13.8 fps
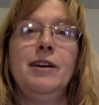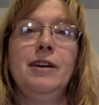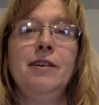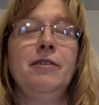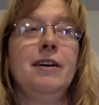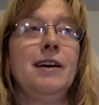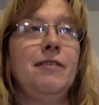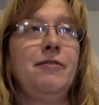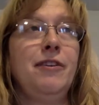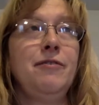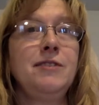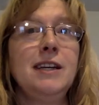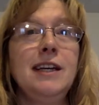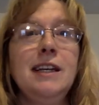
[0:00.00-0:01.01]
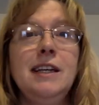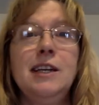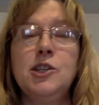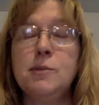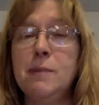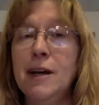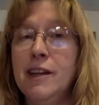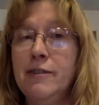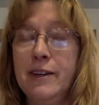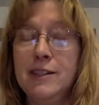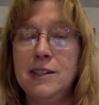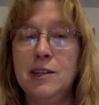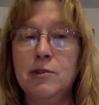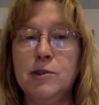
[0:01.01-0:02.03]
if we got 15, each smiley
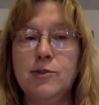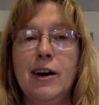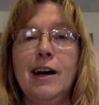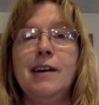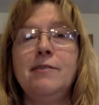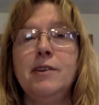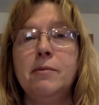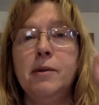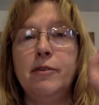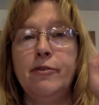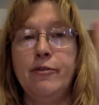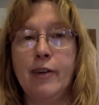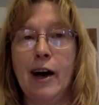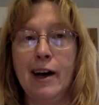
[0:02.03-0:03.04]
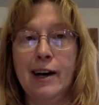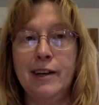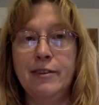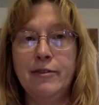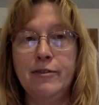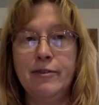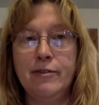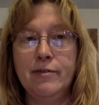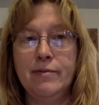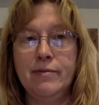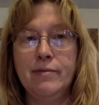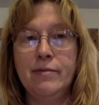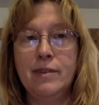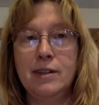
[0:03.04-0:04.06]
face equals 5, it would be 5,
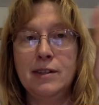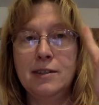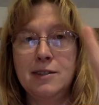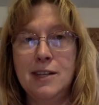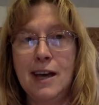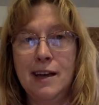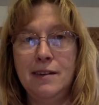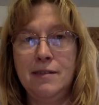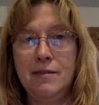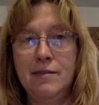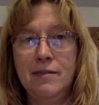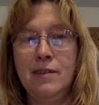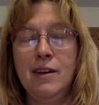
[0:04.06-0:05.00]
10,